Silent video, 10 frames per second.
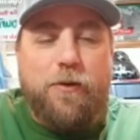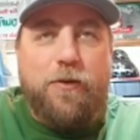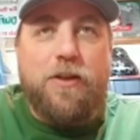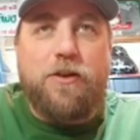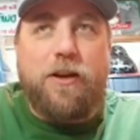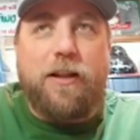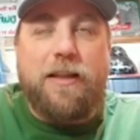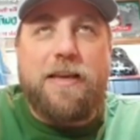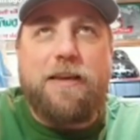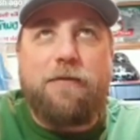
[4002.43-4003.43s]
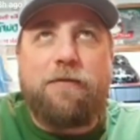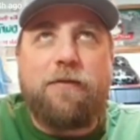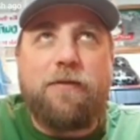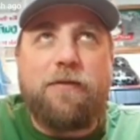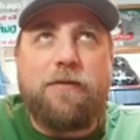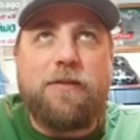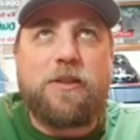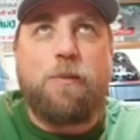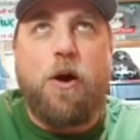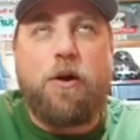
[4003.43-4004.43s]
So then you're going to leave
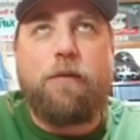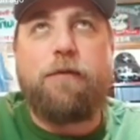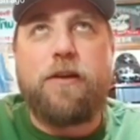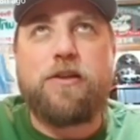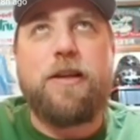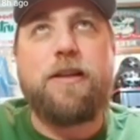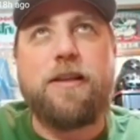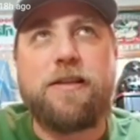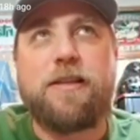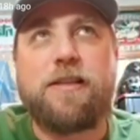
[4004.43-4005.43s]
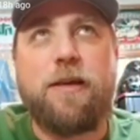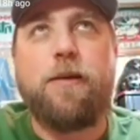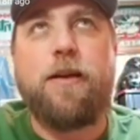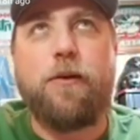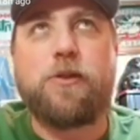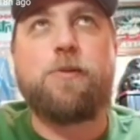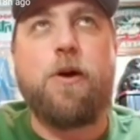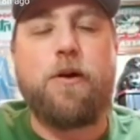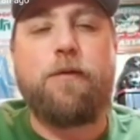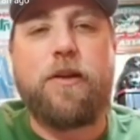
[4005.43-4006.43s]
smarter fish in the system, and
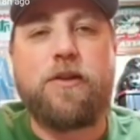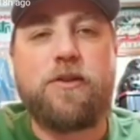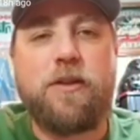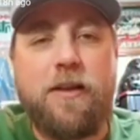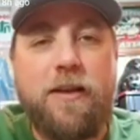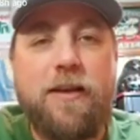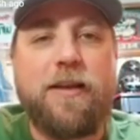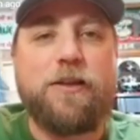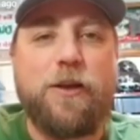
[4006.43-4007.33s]
those smarter fish